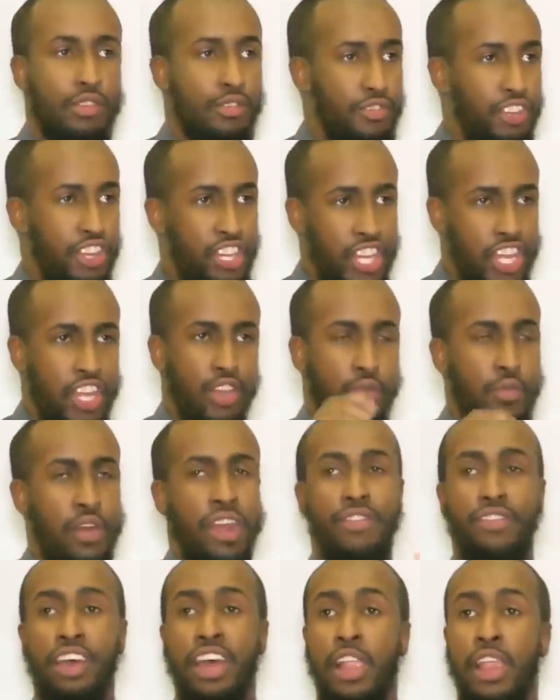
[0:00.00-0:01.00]
Fishing or
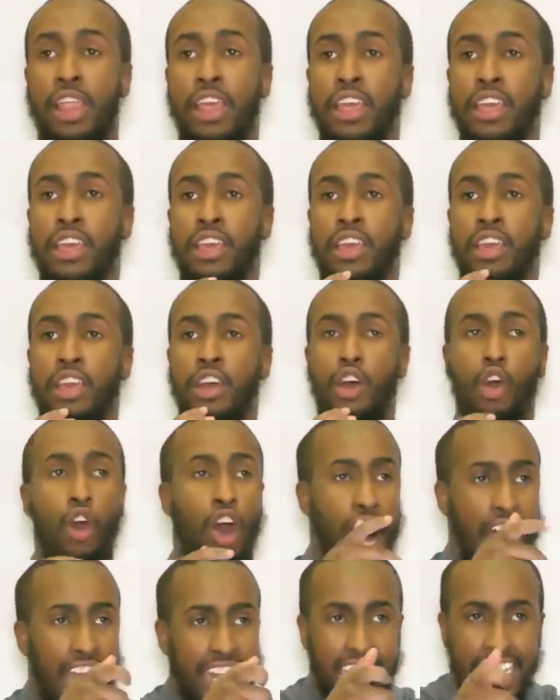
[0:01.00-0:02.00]
whatever.
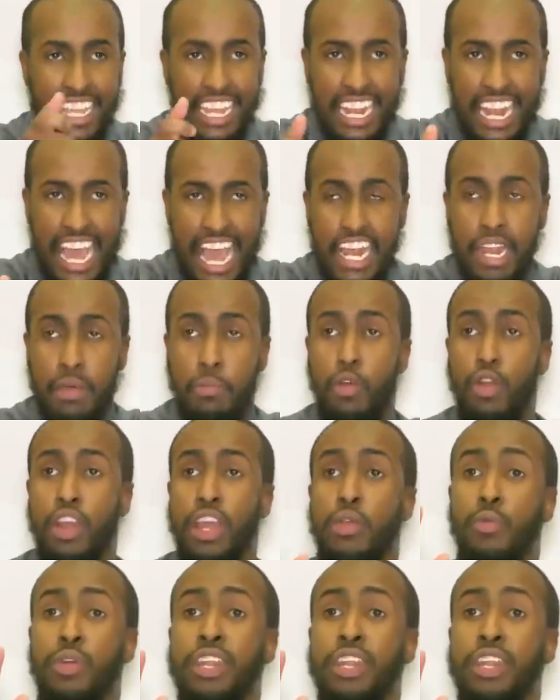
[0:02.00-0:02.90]
Or hunting an animal.